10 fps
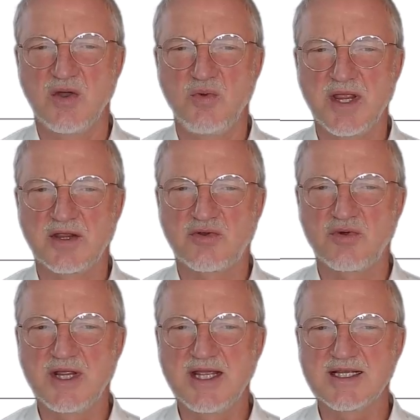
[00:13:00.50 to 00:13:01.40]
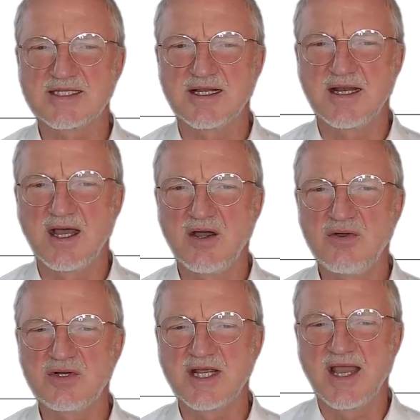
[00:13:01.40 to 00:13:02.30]
We increase the
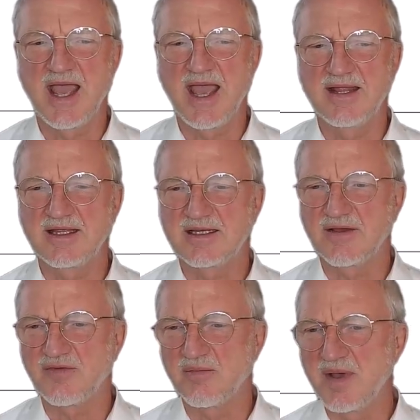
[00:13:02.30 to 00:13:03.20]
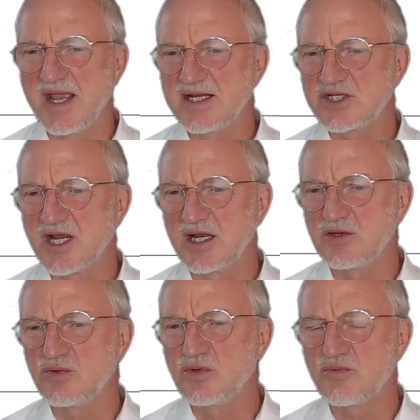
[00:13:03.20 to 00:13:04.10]
load and the deformation
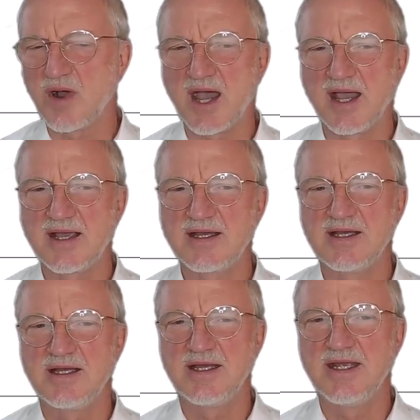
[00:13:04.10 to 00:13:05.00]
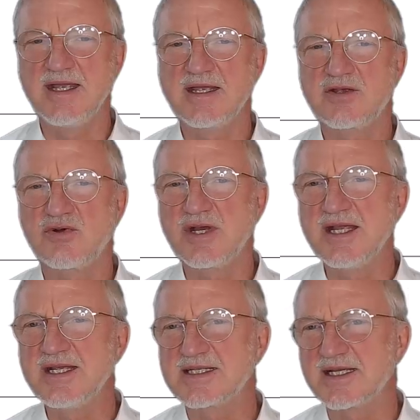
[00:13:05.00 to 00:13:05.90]
Uy
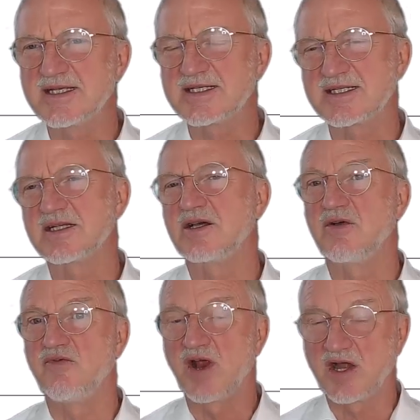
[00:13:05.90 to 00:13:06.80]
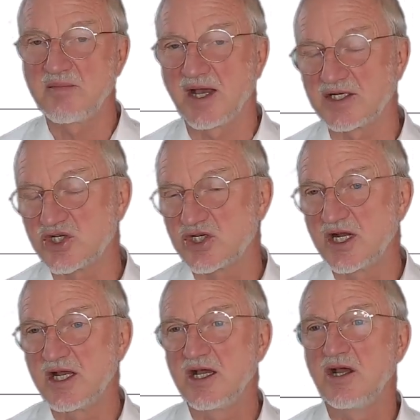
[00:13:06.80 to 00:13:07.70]
increases very much
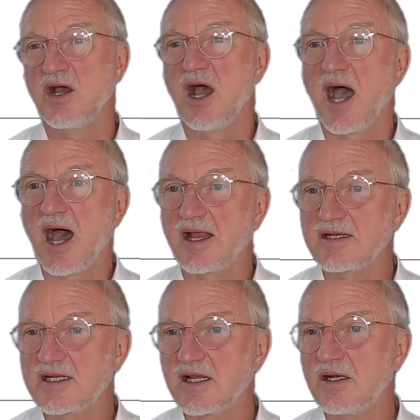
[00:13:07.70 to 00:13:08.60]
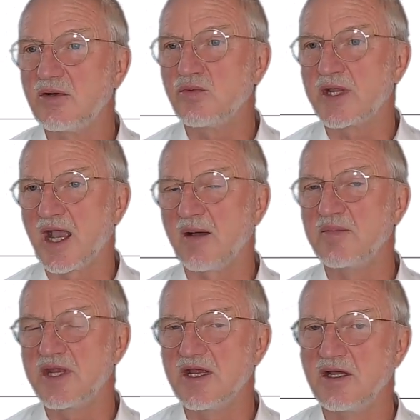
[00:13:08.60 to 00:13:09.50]
until we
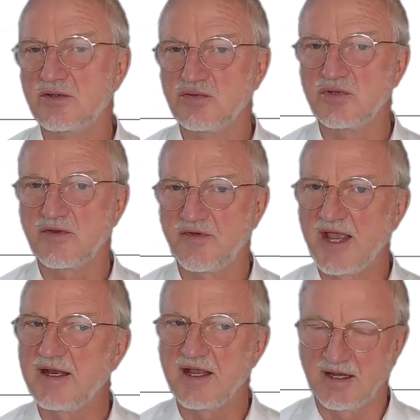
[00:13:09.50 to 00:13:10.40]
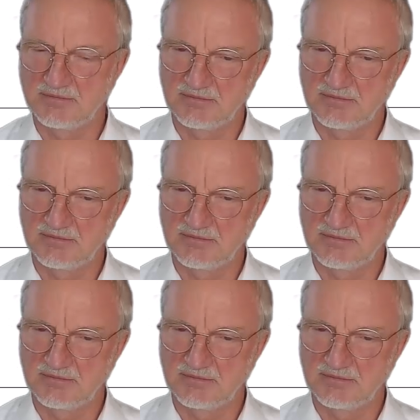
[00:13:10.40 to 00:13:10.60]
come here to the failure.